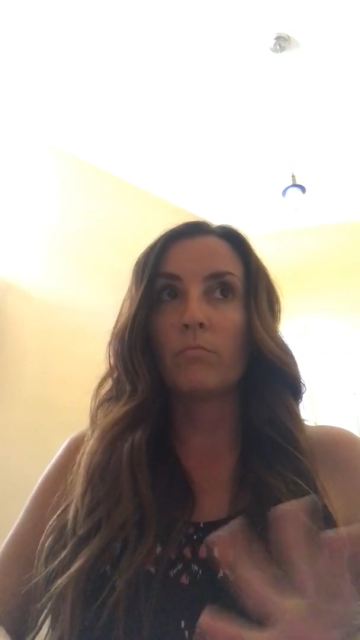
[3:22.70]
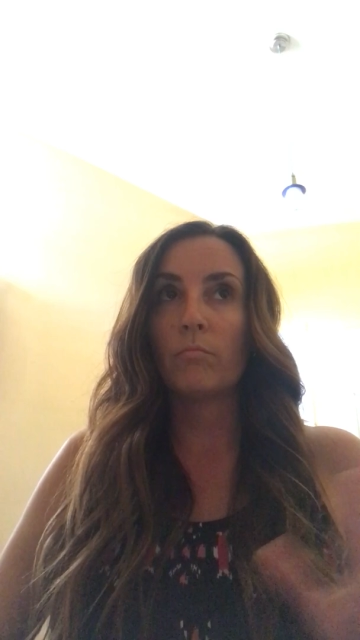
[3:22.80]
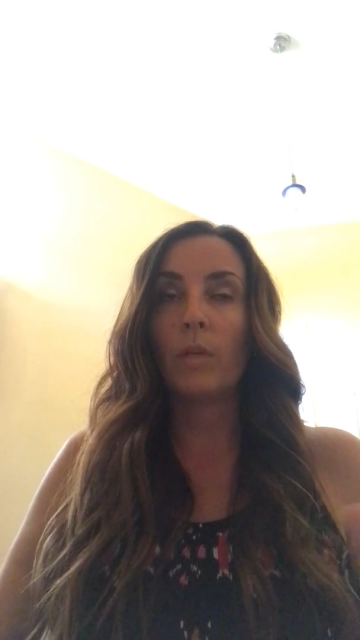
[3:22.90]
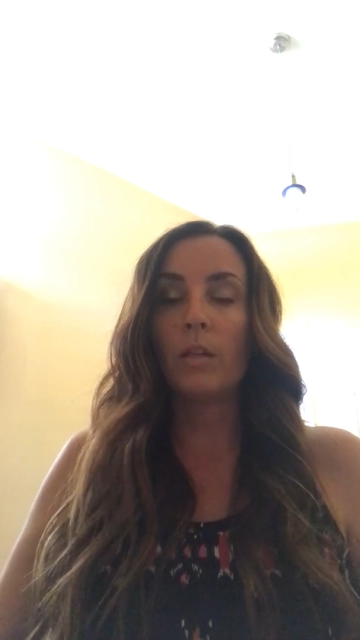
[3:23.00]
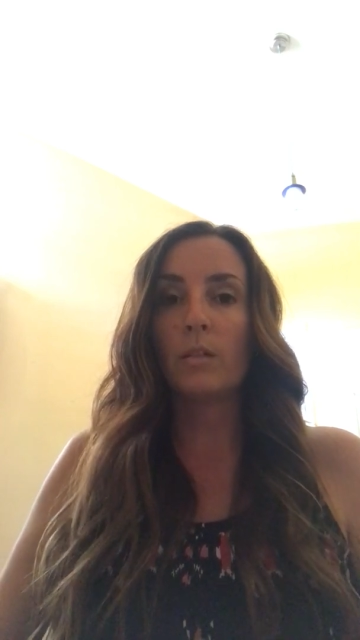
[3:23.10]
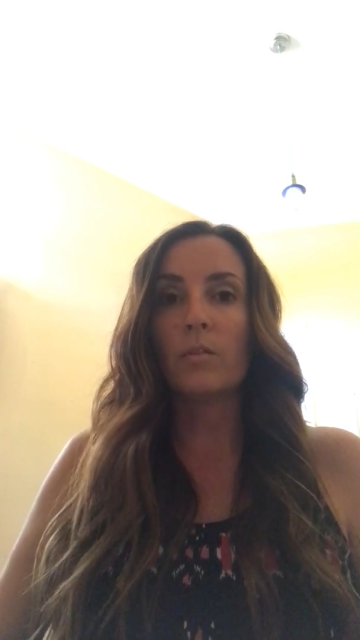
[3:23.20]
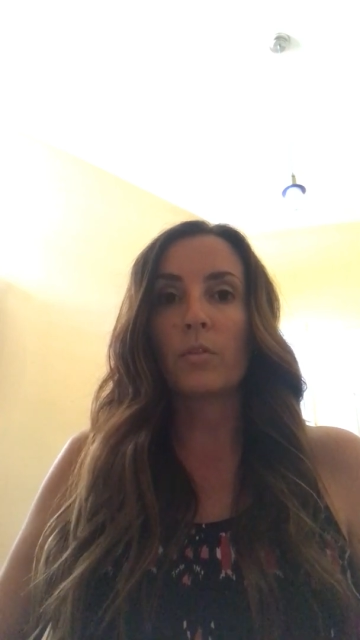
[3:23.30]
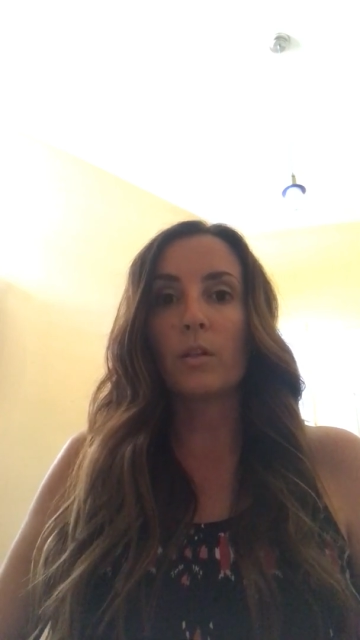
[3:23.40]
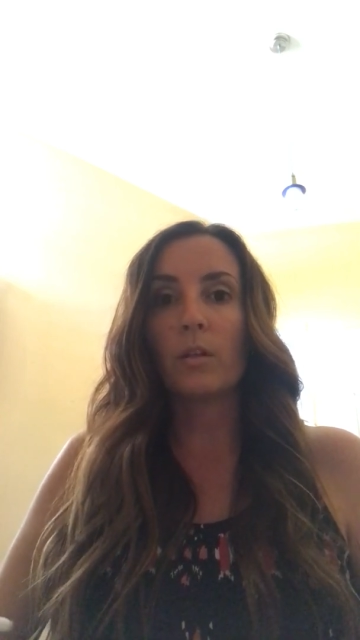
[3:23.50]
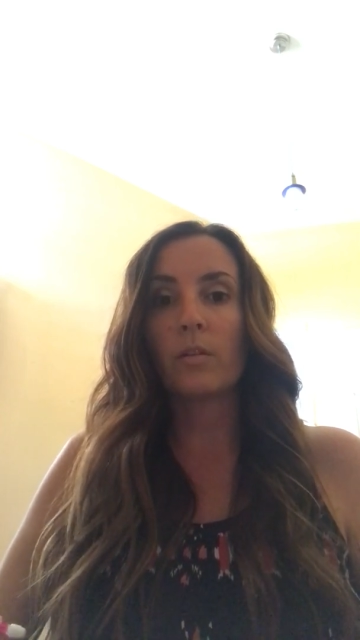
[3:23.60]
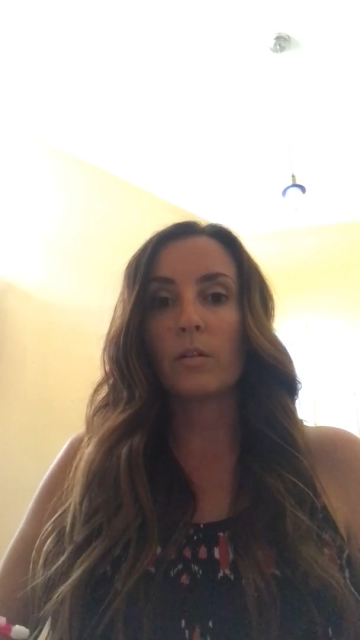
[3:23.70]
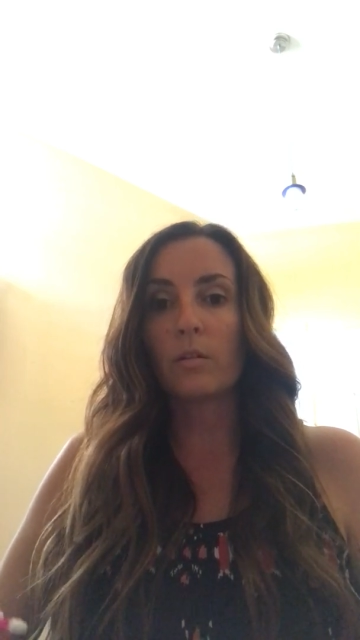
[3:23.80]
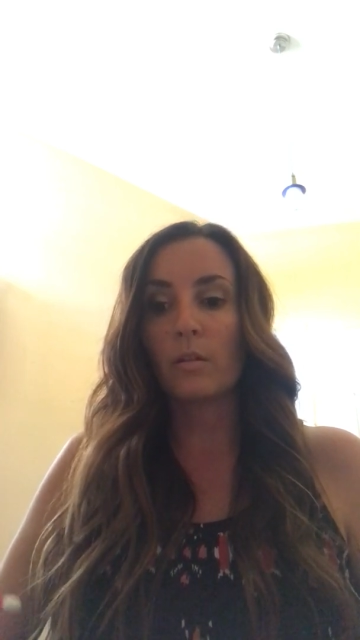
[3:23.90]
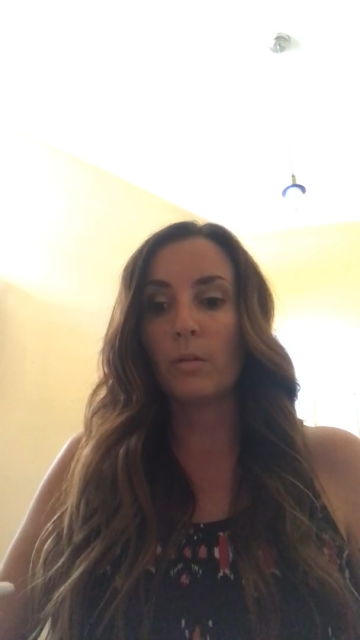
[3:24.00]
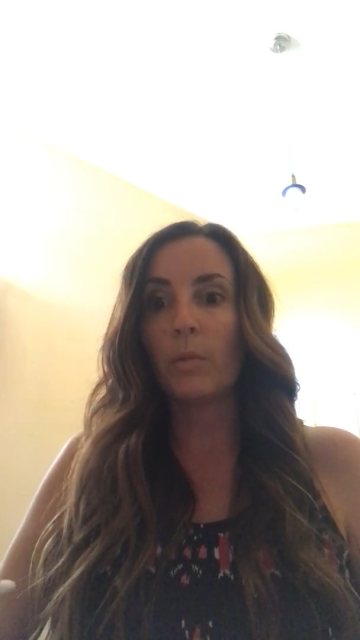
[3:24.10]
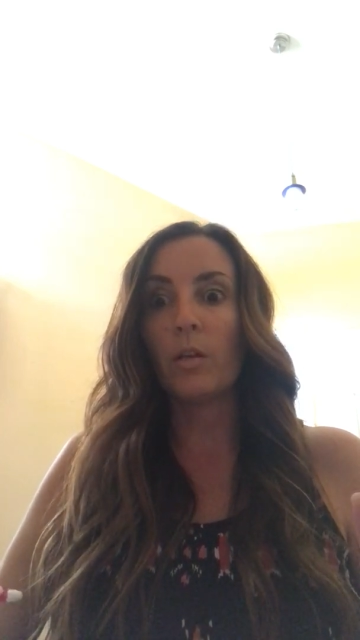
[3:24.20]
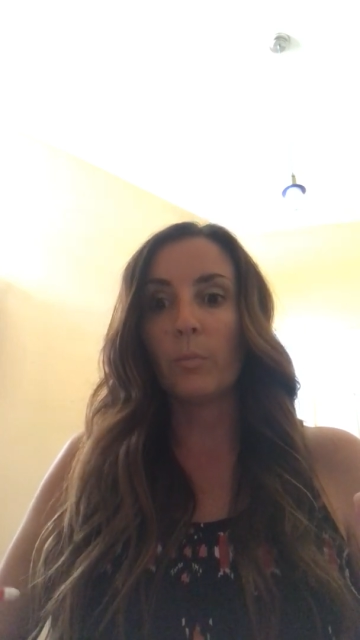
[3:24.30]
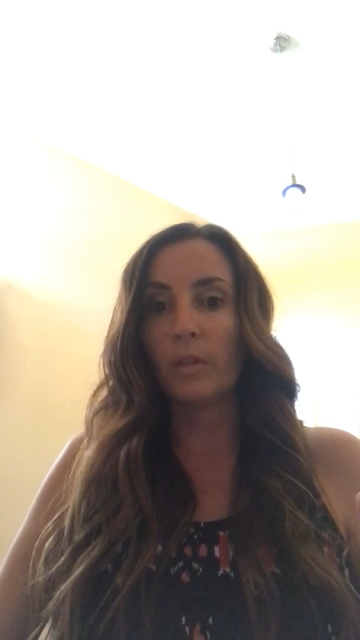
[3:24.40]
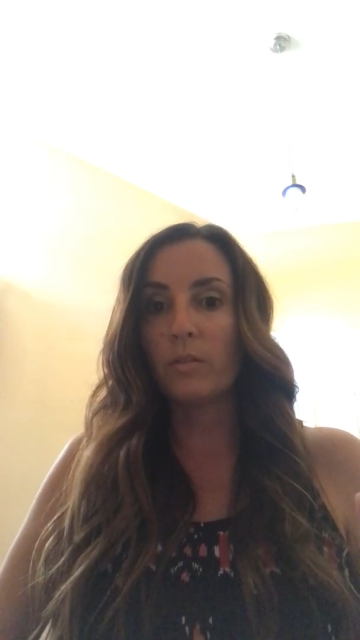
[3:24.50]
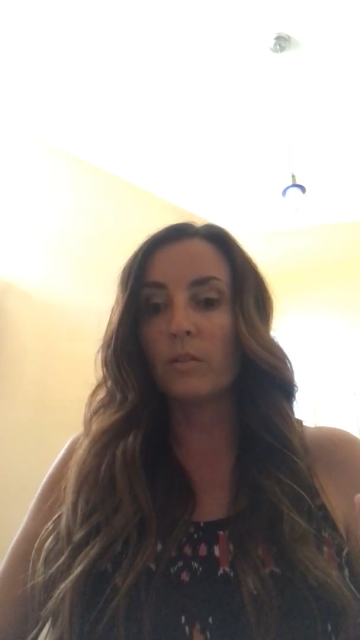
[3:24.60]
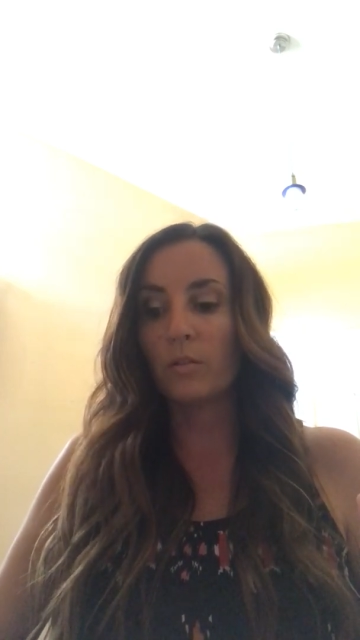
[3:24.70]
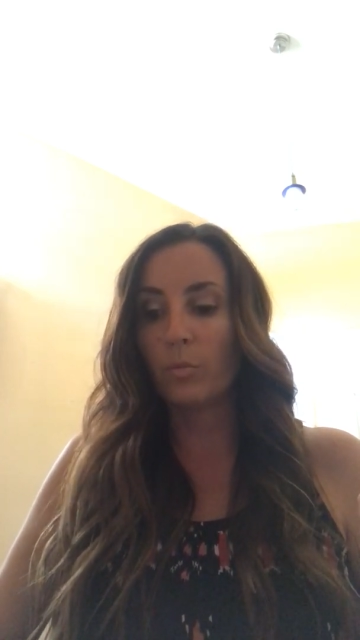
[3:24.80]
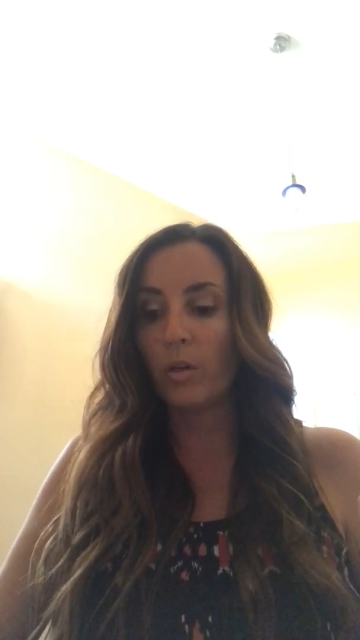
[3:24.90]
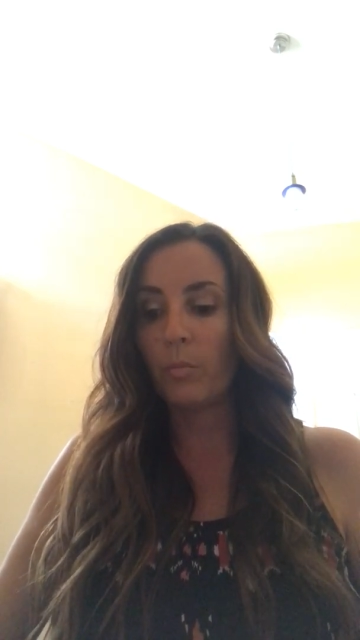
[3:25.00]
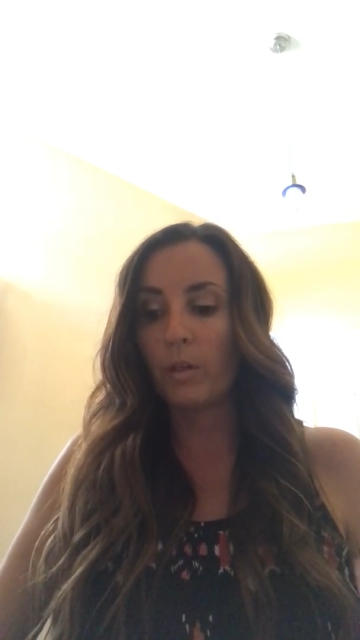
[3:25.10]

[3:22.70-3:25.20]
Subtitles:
many different other ailments as well,